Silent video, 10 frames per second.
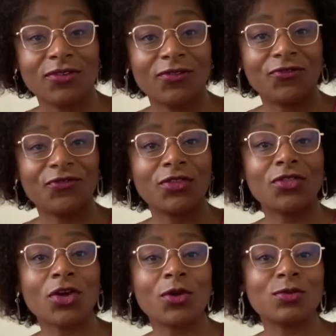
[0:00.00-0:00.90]
for
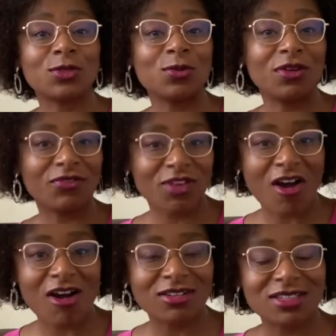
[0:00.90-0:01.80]
those who love
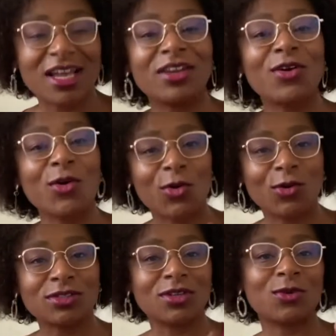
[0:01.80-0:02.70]
God and are
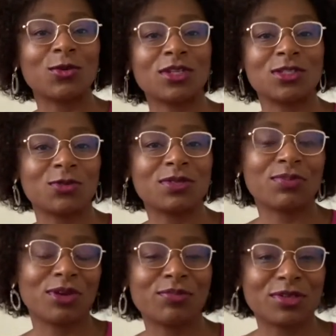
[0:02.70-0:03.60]
called according to his
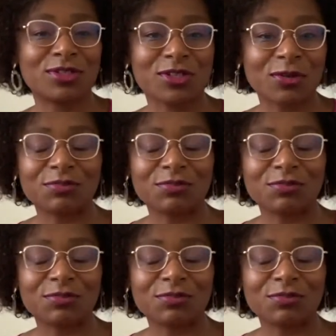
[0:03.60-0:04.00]
purpose. So